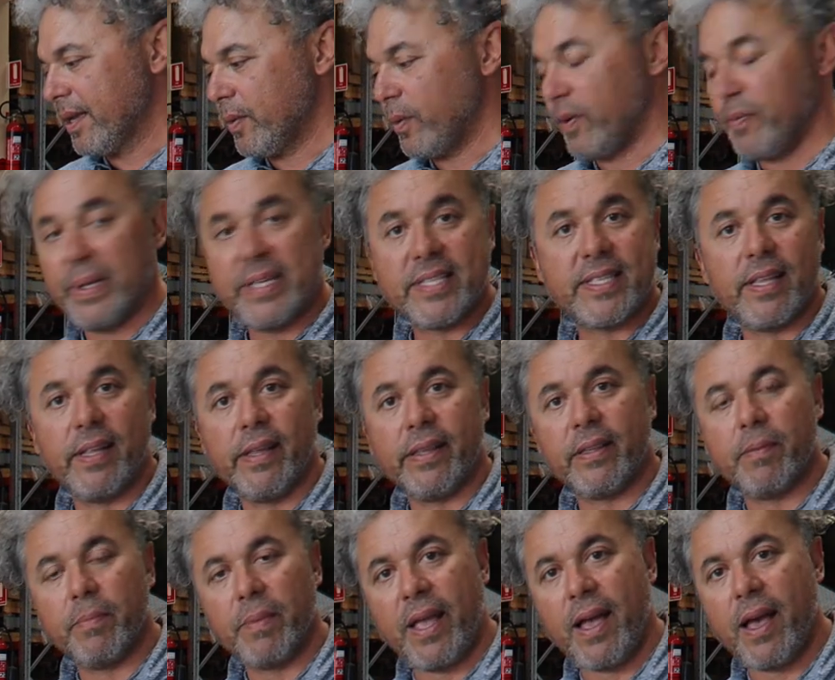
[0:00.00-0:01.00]
We've been
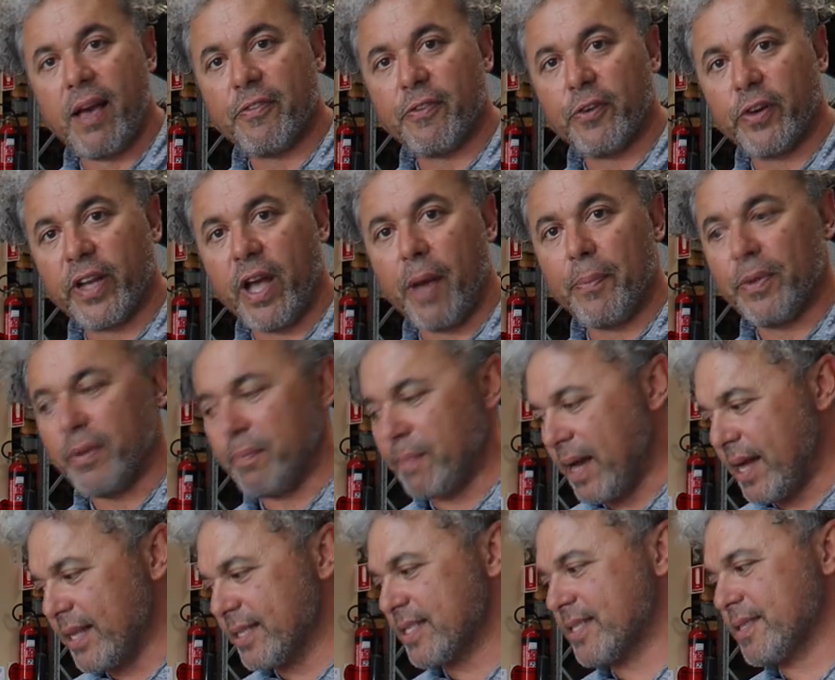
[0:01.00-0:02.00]
selling them now for a couple of
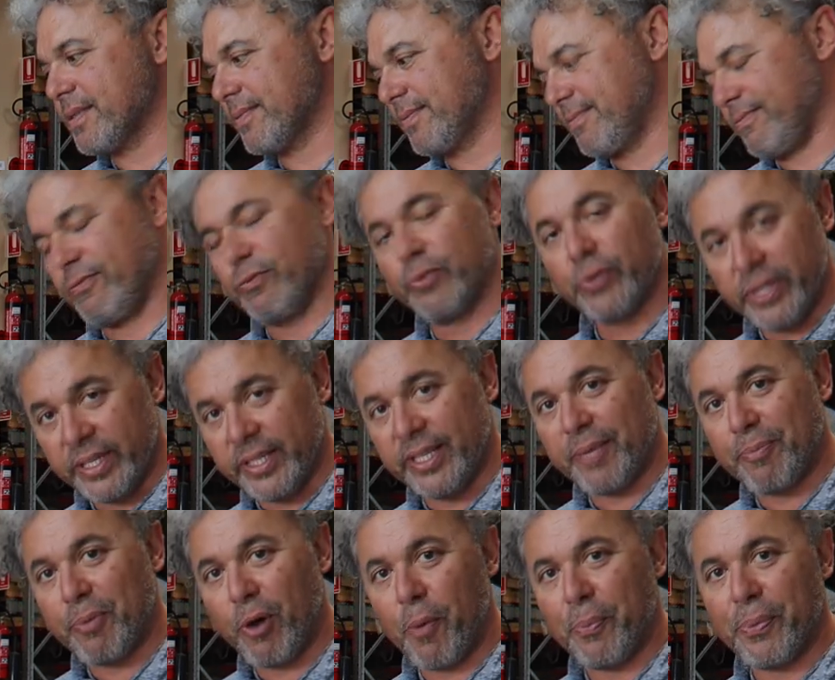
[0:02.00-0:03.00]
months.
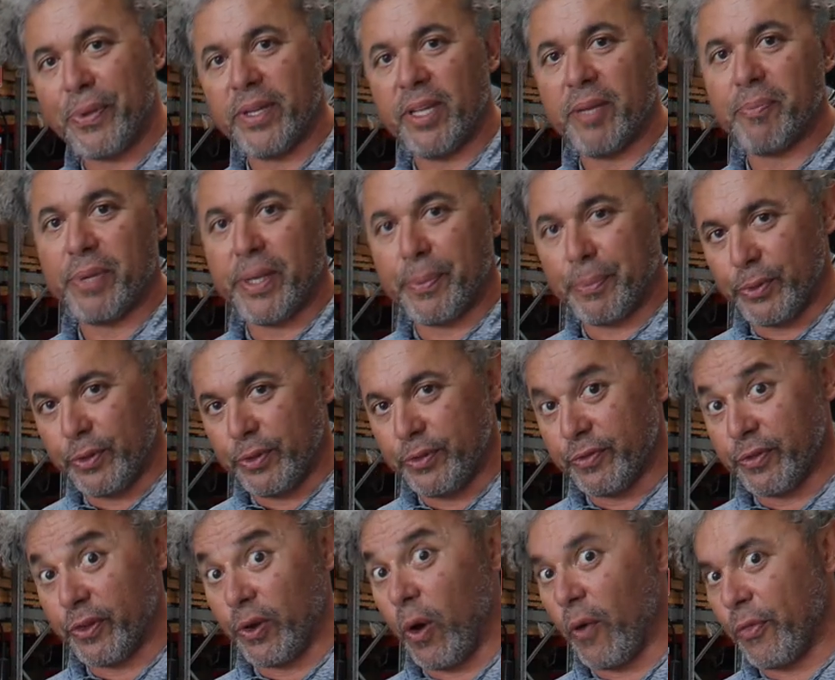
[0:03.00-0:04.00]
Really popular. People
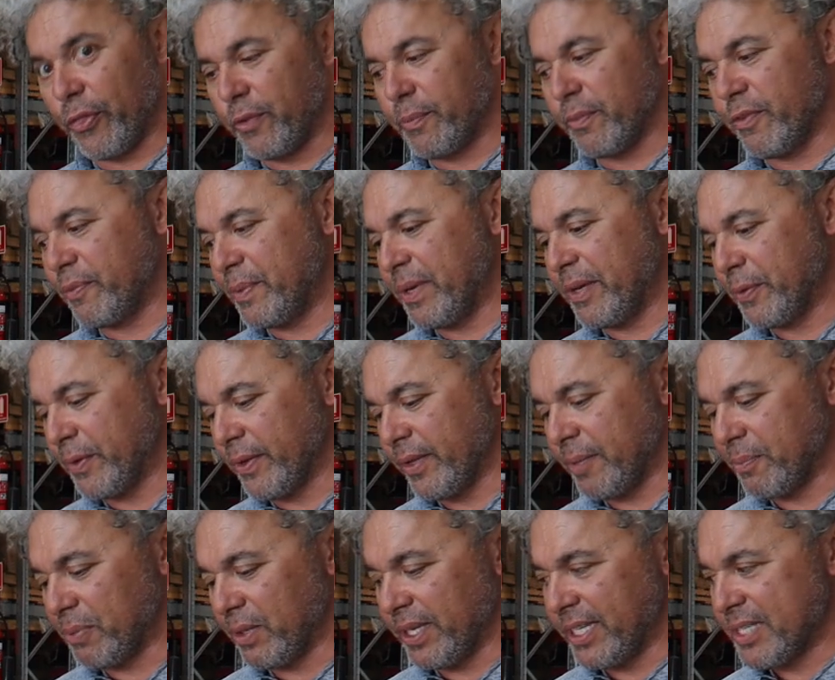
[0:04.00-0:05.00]
who've got them have been
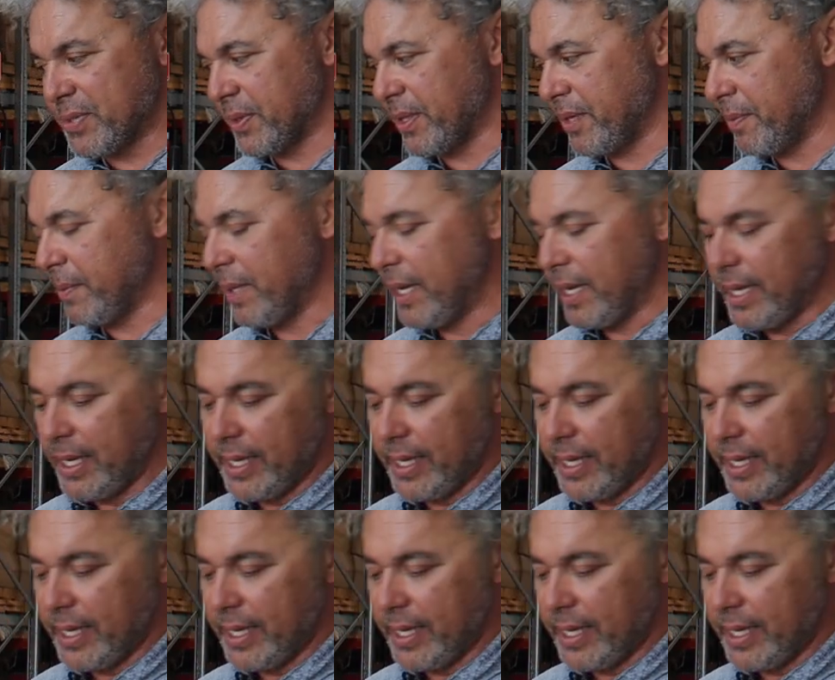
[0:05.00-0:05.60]
really pleased with them.